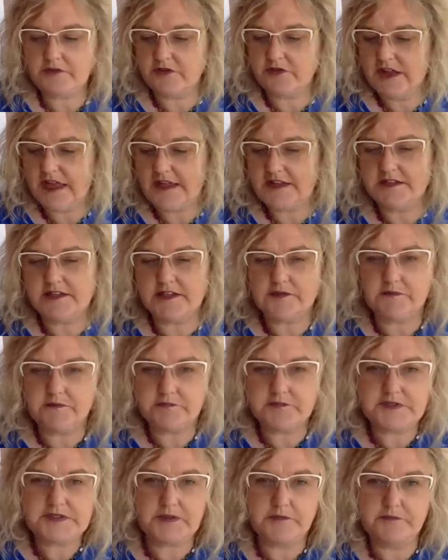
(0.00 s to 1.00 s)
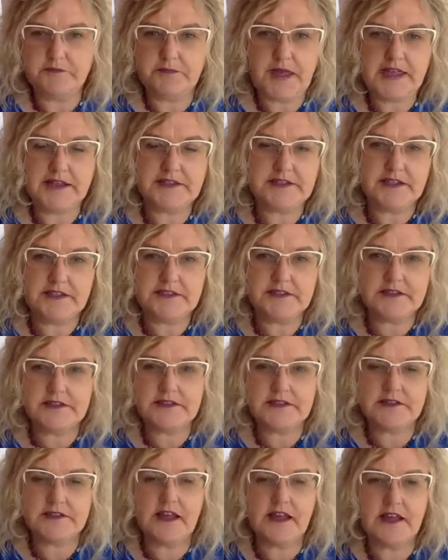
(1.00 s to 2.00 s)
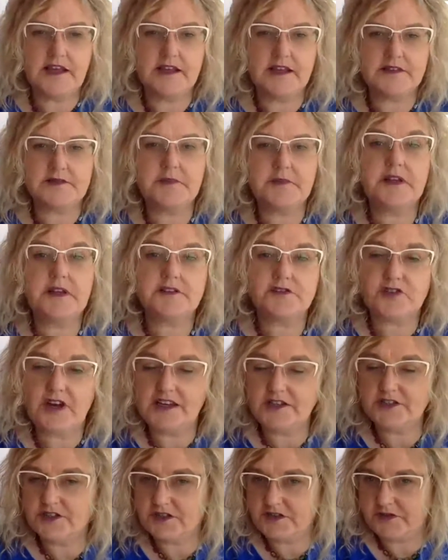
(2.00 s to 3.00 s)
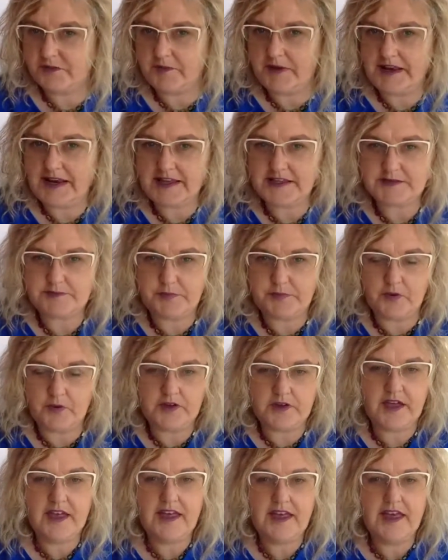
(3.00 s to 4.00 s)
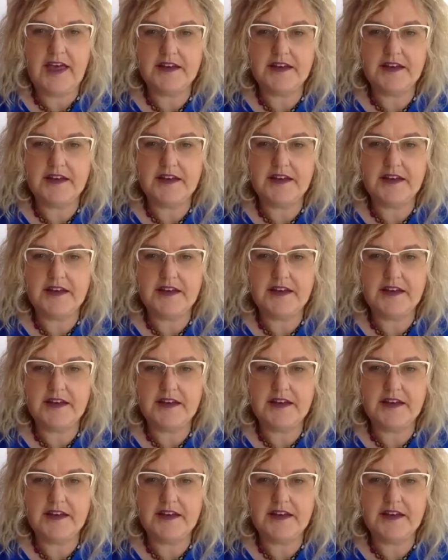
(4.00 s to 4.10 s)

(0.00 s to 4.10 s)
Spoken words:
creating some paintings, some illustrations for my next book.